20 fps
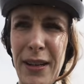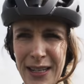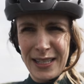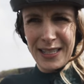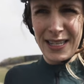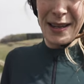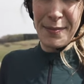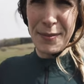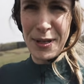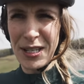need
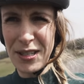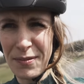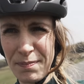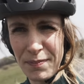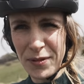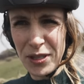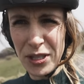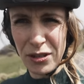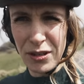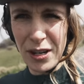to hear me
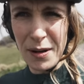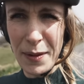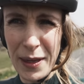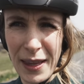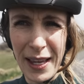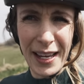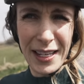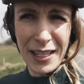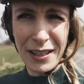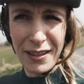screaming
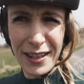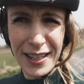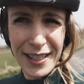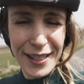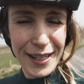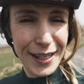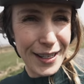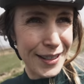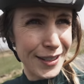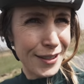that in your ear,
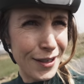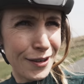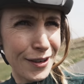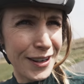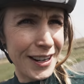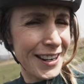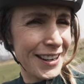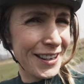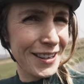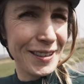do you?
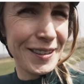Sorry.